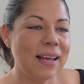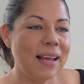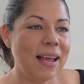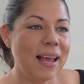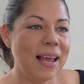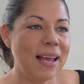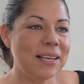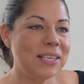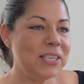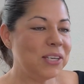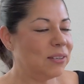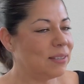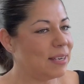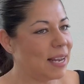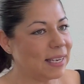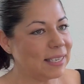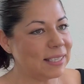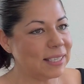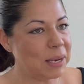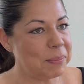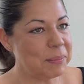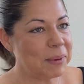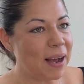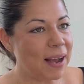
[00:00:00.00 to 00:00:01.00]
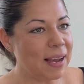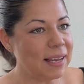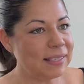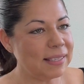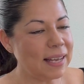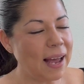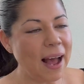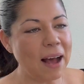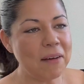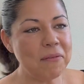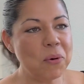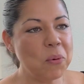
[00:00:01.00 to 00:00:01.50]
Until next time, guys,
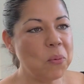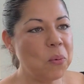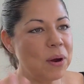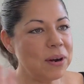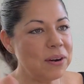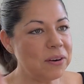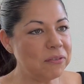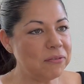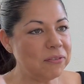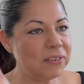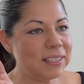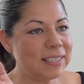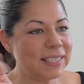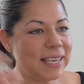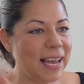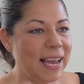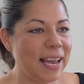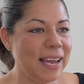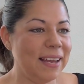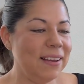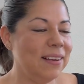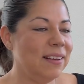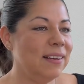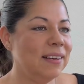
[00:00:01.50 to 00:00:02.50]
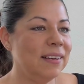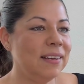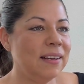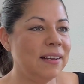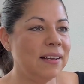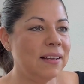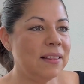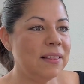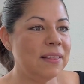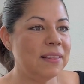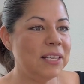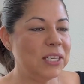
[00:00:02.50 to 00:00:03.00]
have a wonderful day.
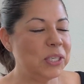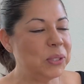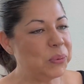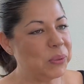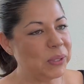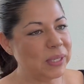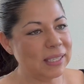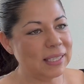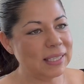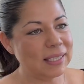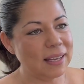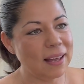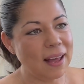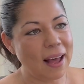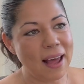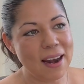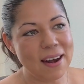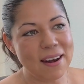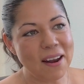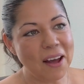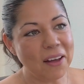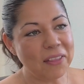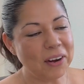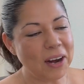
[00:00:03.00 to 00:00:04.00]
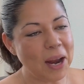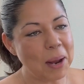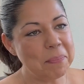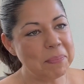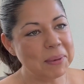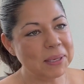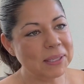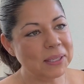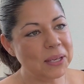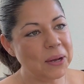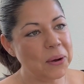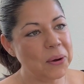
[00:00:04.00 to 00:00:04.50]
This was another
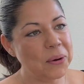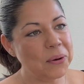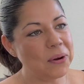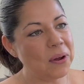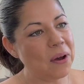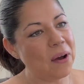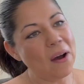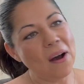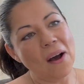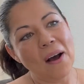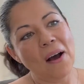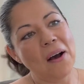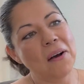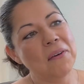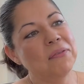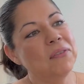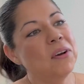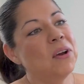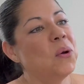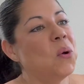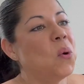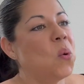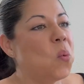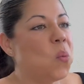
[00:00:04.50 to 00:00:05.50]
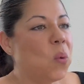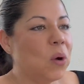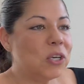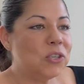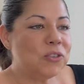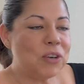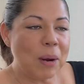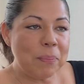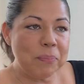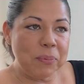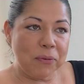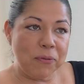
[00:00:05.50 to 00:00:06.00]
episode of One
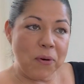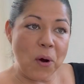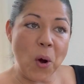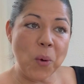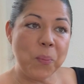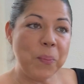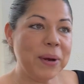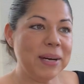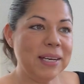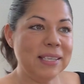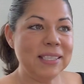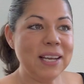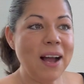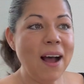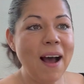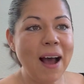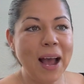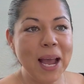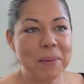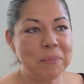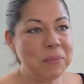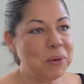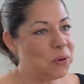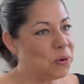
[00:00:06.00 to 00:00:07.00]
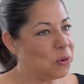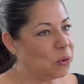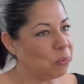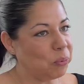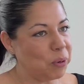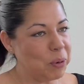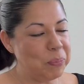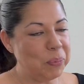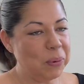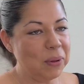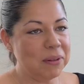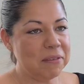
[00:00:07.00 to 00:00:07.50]
Drop of Hope at a Time, your
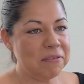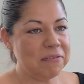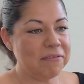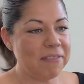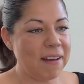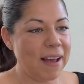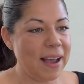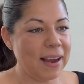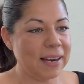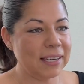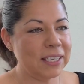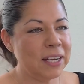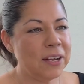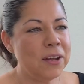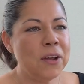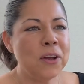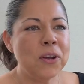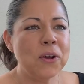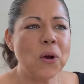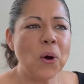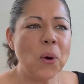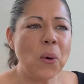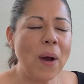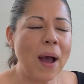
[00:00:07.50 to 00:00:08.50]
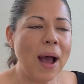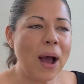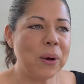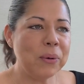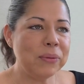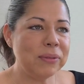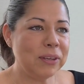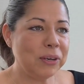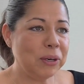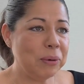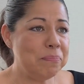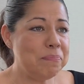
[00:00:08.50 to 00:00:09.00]
ripple effect. Go
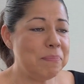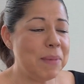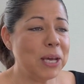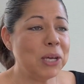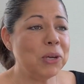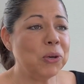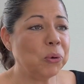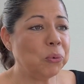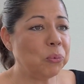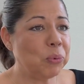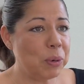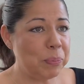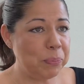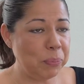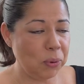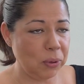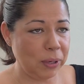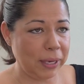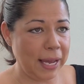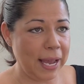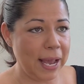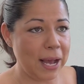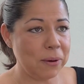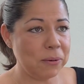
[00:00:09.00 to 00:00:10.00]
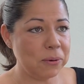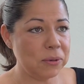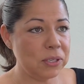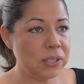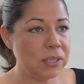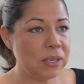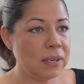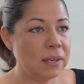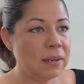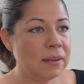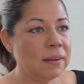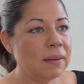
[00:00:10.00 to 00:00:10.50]
out there, make your ripple count,
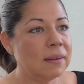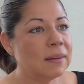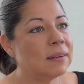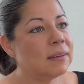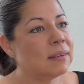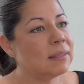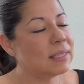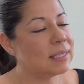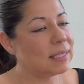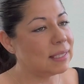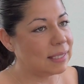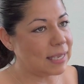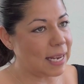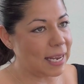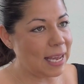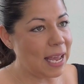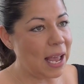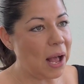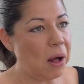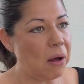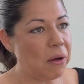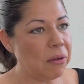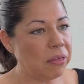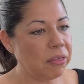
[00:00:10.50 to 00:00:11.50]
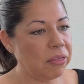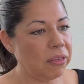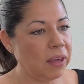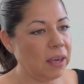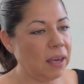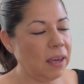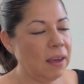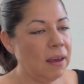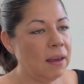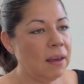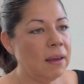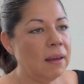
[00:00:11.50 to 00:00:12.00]
stay
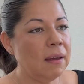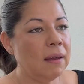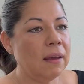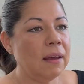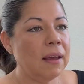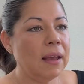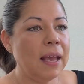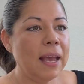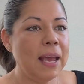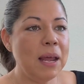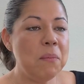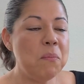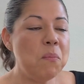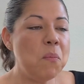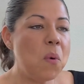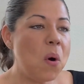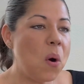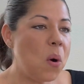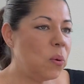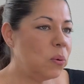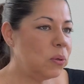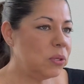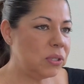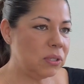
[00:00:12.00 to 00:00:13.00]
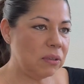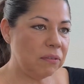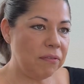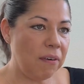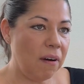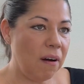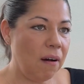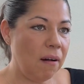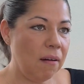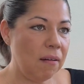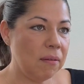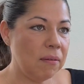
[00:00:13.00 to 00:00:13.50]
healthy, and most of
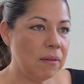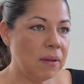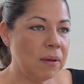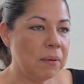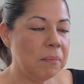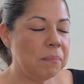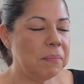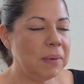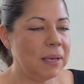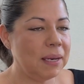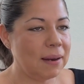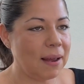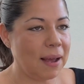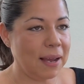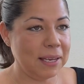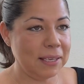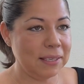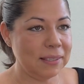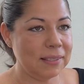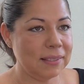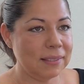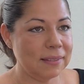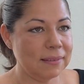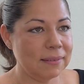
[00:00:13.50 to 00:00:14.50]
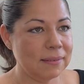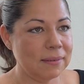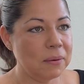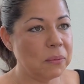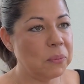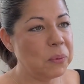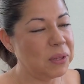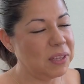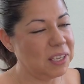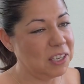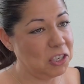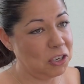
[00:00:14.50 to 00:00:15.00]
all, be nice
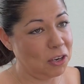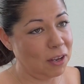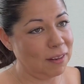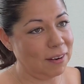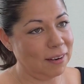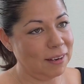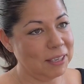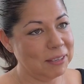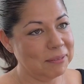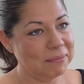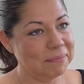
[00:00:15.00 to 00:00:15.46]
with each other.